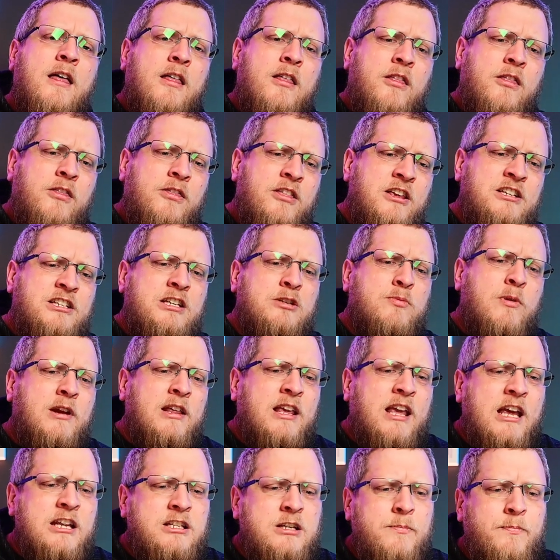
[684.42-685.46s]
This is when
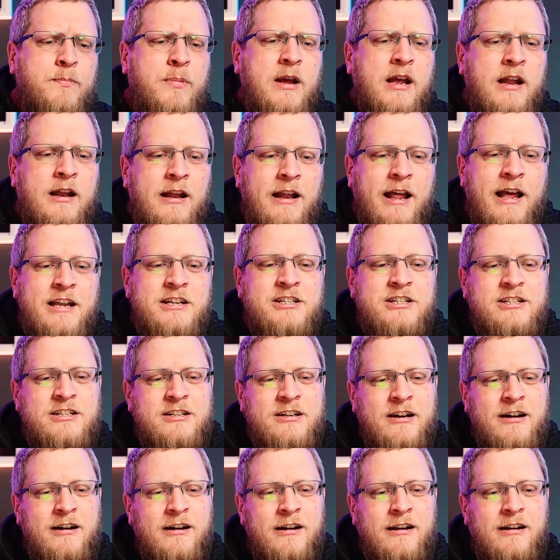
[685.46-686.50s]
it gets a bit less
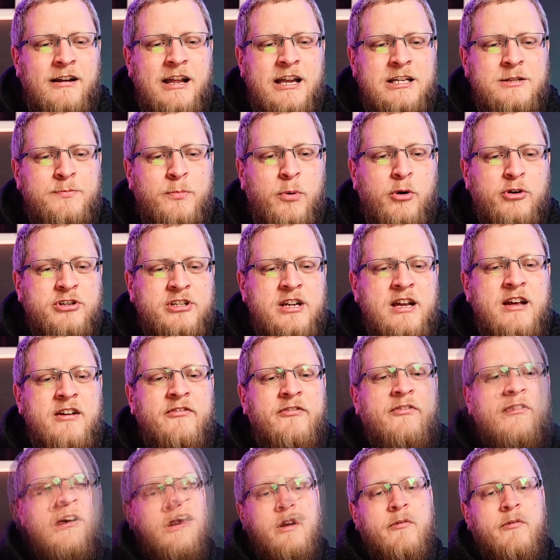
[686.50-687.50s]
positive.